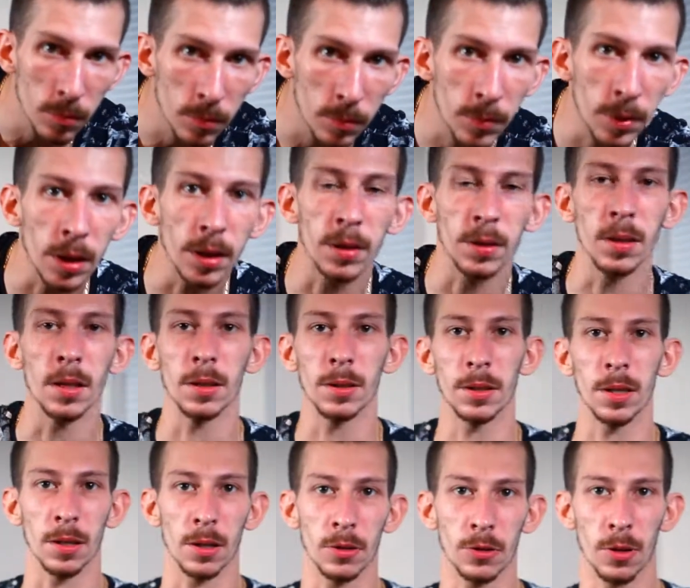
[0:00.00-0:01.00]
It's
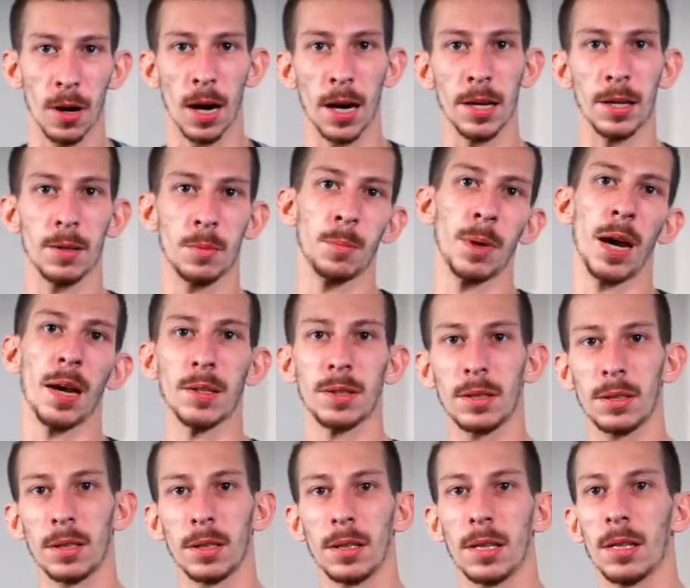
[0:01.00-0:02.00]
going to try its
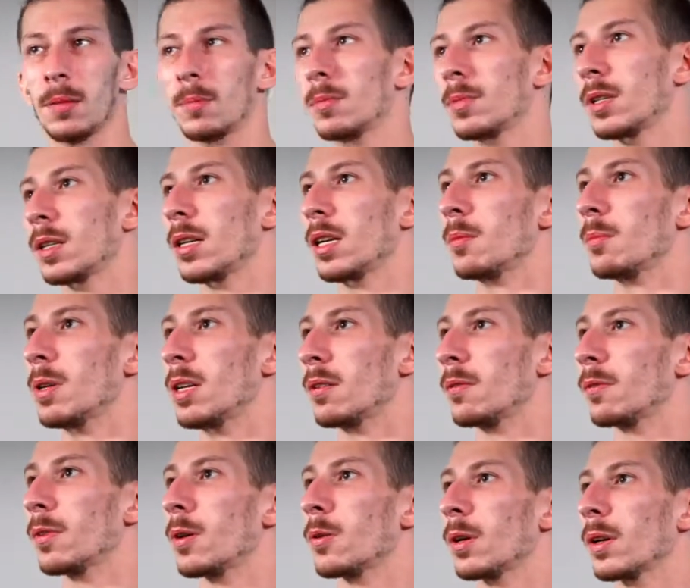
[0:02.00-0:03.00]
best to keep me in
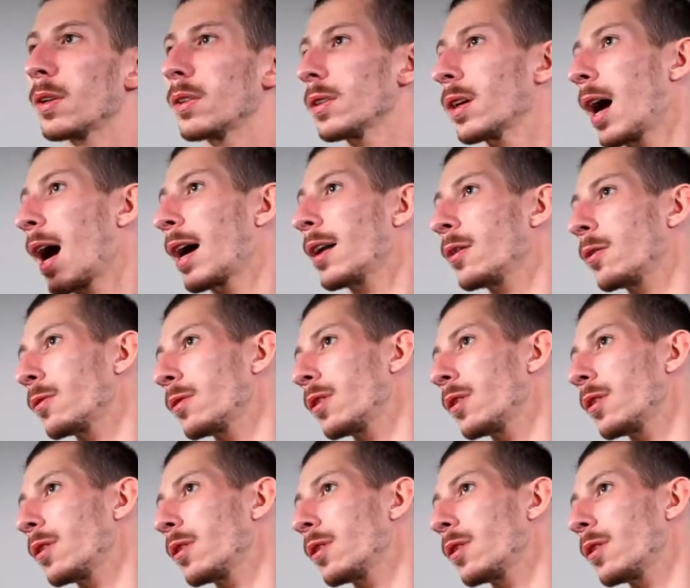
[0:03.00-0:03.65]
focus. I don't